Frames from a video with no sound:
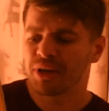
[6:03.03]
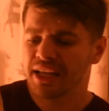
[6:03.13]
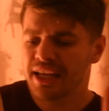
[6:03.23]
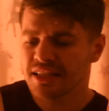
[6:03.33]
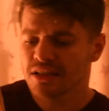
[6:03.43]
But
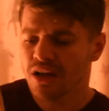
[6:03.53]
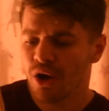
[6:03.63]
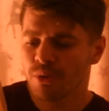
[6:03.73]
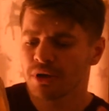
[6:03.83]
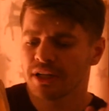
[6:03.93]
it
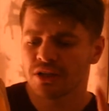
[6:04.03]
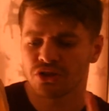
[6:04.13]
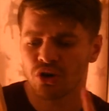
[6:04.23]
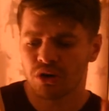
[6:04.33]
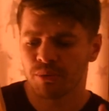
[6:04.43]
isn't only the
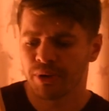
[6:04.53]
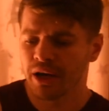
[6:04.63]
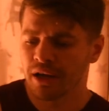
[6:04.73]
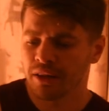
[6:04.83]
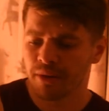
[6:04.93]
chocolate
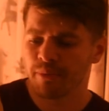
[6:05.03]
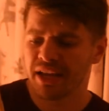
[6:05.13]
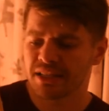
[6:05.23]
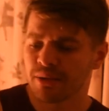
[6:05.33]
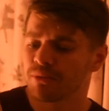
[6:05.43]
bar that
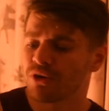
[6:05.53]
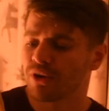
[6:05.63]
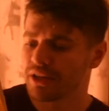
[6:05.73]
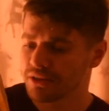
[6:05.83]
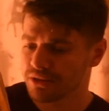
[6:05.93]
makes him
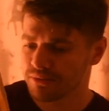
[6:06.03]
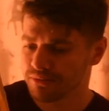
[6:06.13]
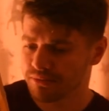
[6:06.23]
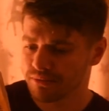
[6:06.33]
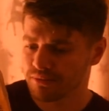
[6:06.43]
great.
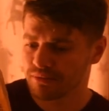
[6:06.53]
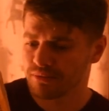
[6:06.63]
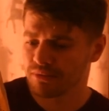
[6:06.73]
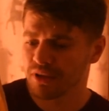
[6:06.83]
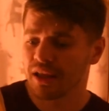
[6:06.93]

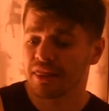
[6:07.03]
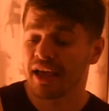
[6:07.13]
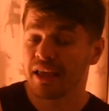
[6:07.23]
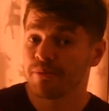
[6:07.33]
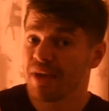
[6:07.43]

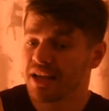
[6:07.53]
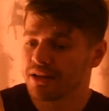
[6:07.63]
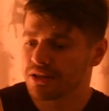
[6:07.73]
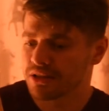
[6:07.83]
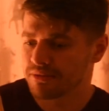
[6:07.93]
That he
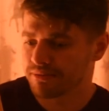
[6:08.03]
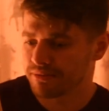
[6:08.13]
makes.